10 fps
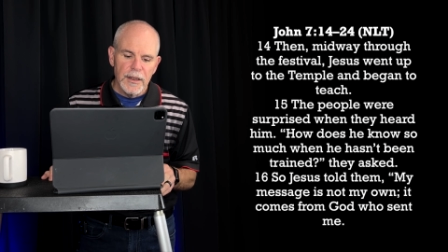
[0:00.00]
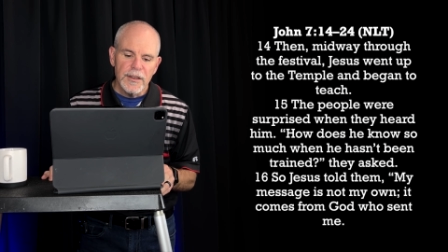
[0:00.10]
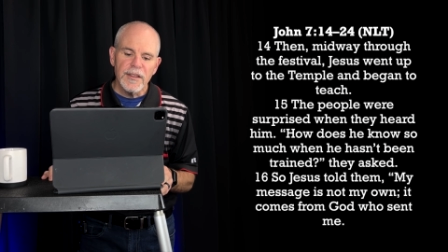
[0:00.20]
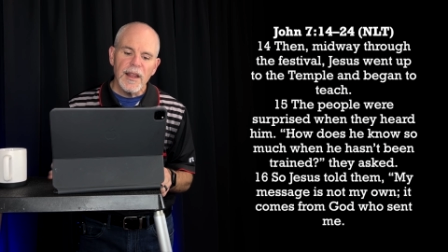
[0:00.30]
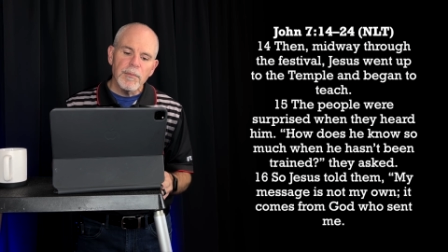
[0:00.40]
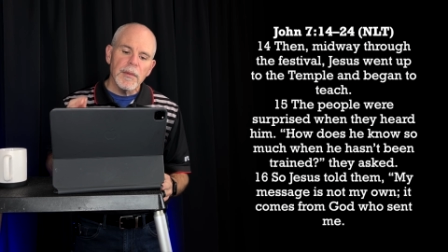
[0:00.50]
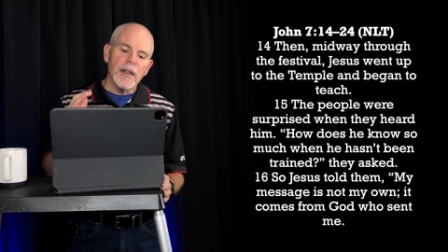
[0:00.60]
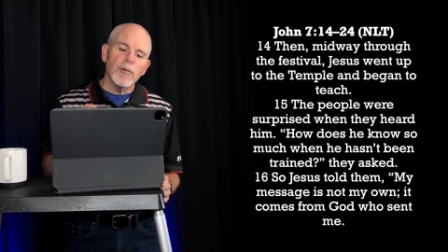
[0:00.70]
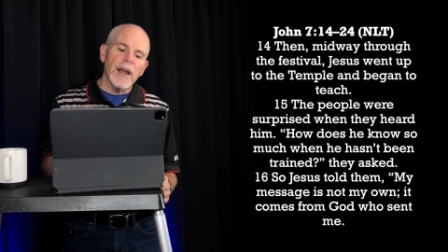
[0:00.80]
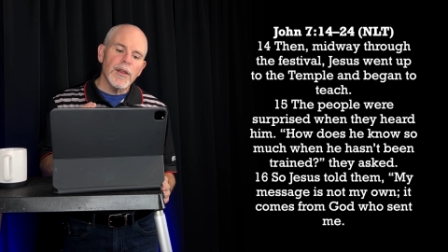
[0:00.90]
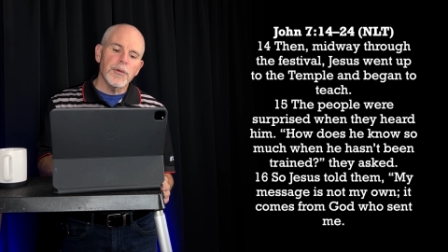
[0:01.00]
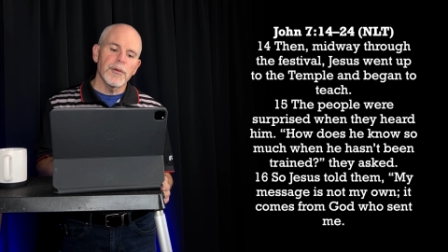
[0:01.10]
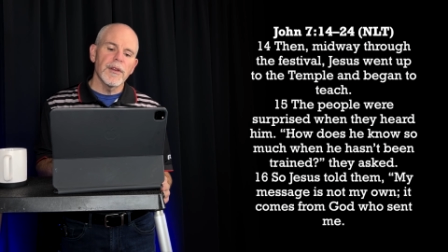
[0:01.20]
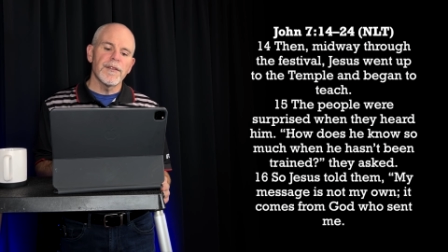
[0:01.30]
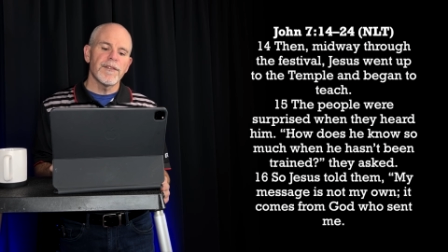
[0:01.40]
says then midway
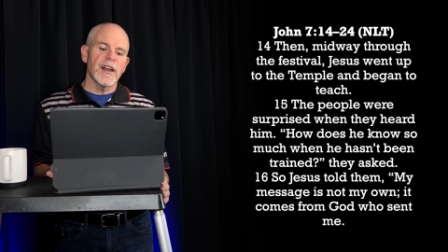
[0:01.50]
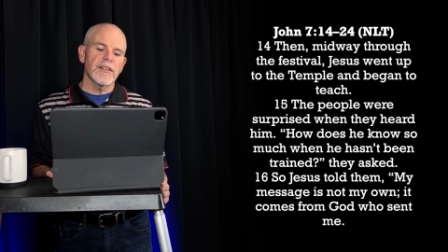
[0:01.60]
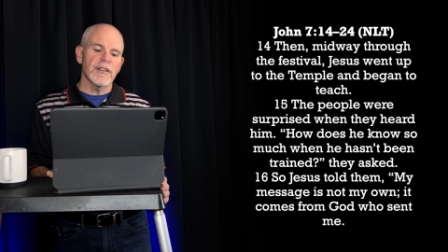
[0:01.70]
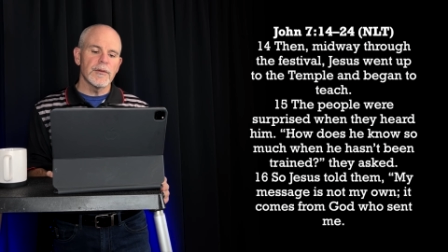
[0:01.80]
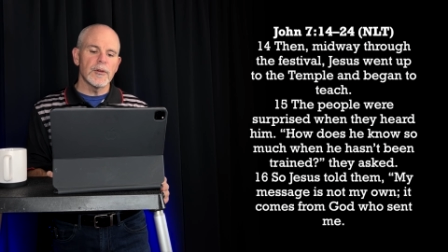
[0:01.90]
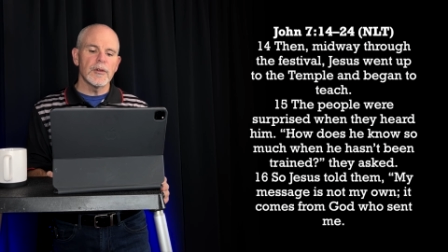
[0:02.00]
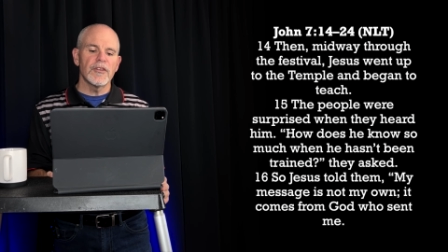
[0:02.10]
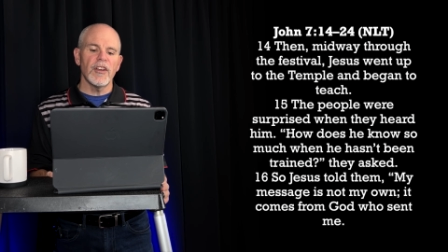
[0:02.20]
through the festival,